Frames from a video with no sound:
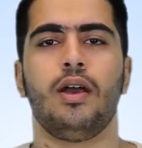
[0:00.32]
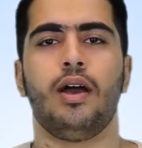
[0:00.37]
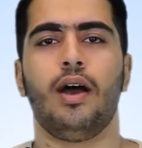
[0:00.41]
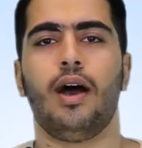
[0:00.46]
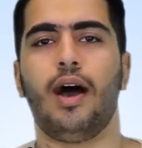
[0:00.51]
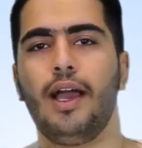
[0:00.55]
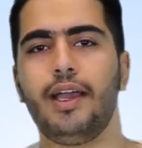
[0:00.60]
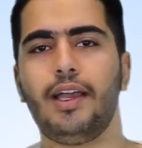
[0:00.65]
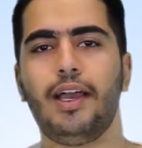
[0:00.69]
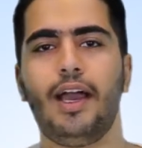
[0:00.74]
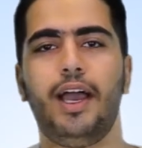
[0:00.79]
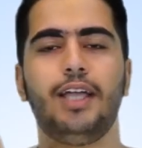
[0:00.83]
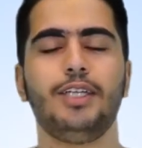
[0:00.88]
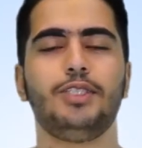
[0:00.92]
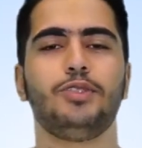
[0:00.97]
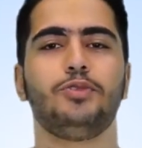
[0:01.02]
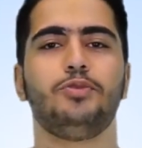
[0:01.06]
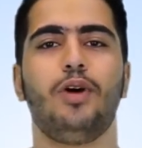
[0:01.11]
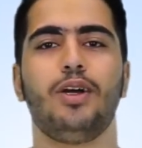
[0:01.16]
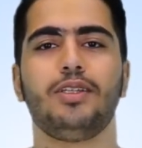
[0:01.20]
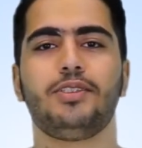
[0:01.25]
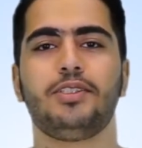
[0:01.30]
Hi guys,
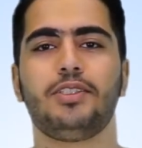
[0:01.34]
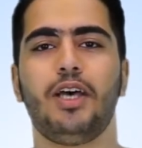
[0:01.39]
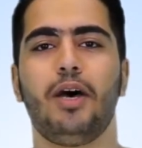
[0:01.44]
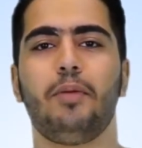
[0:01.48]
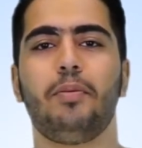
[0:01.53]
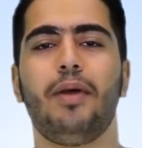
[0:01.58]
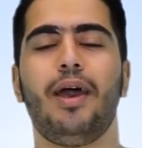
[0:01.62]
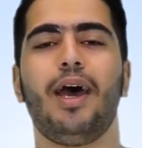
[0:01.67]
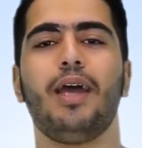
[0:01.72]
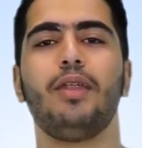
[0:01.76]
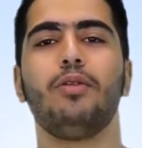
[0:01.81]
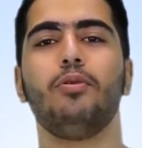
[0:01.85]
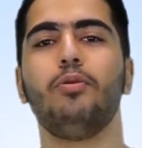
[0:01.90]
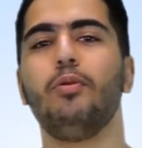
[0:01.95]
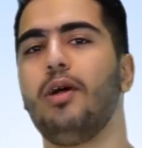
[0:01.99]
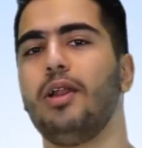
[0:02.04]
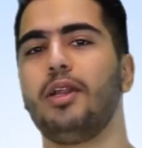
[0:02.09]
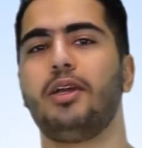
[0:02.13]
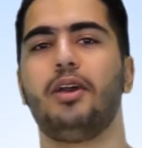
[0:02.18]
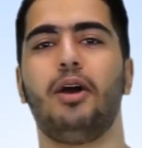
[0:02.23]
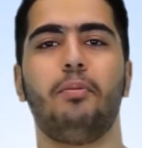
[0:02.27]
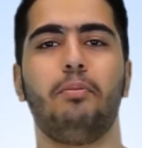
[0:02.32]
what's up and
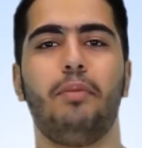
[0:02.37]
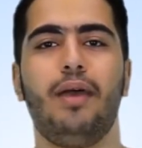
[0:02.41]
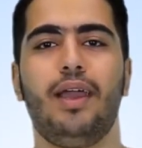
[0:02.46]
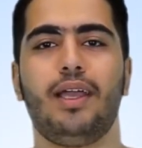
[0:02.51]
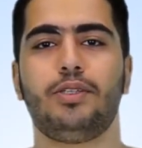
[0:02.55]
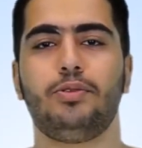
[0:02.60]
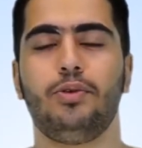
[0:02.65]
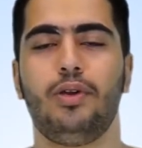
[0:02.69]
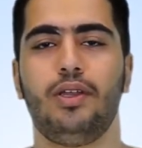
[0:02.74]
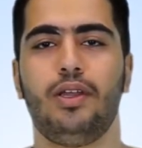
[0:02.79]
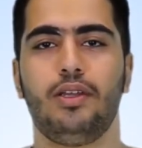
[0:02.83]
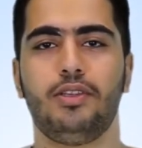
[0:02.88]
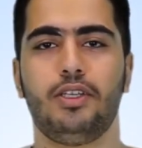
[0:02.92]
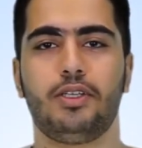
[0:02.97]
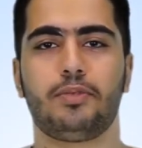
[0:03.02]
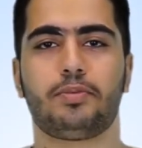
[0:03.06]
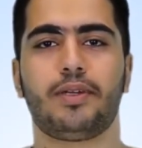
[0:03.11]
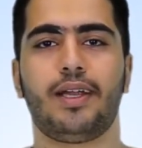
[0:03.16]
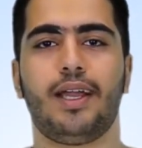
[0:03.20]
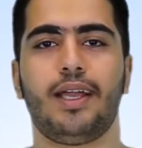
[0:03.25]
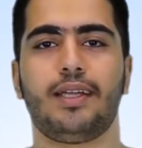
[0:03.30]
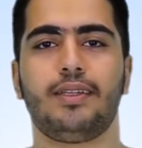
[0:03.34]
welcome back to another
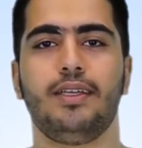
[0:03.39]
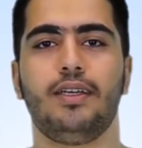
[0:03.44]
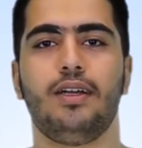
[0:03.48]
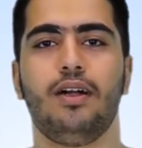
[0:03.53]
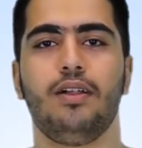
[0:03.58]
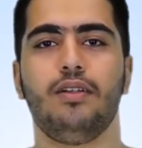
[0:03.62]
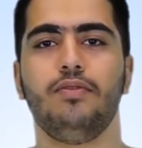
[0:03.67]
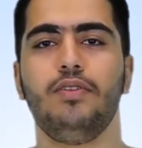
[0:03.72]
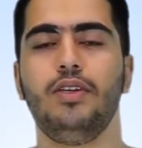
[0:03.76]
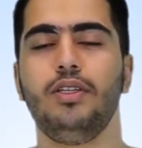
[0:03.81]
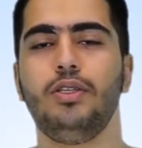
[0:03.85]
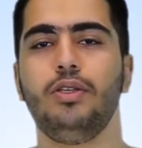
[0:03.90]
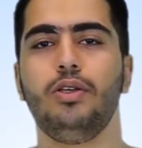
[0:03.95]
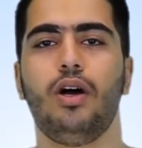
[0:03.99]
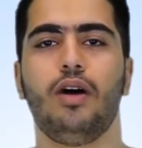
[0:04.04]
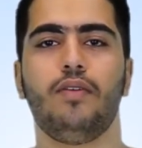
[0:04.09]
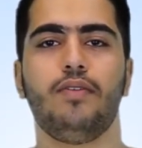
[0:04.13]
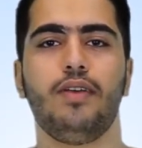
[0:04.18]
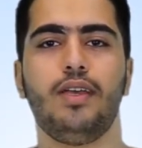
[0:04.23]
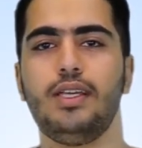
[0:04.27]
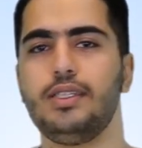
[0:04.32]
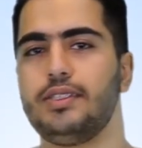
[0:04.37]
practical video
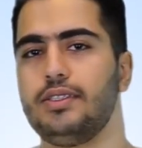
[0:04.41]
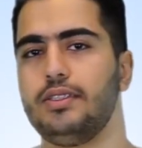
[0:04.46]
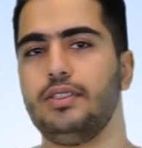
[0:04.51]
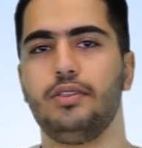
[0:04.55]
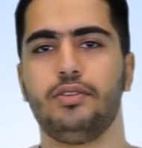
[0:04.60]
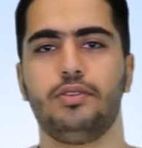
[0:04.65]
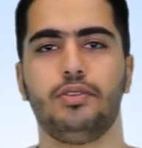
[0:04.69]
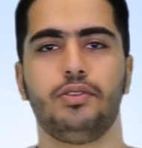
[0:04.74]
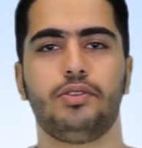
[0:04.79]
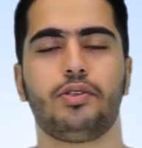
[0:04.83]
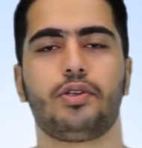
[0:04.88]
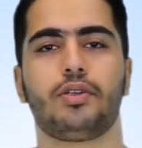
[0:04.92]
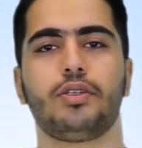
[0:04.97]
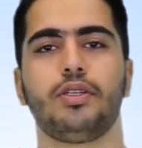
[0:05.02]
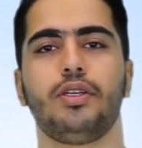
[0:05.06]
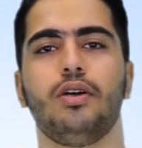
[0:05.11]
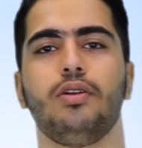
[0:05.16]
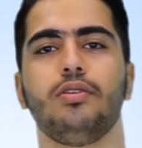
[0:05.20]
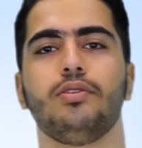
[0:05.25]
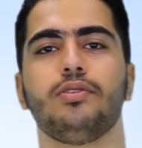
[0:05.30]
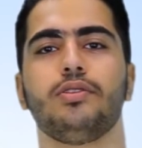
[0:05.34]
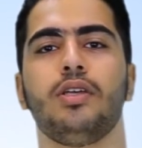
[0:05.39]
of SEO
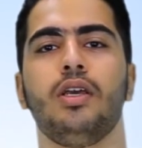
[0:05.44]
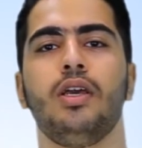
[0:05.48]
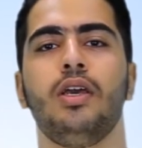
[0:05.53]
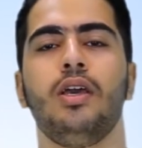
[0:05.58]
tutorials.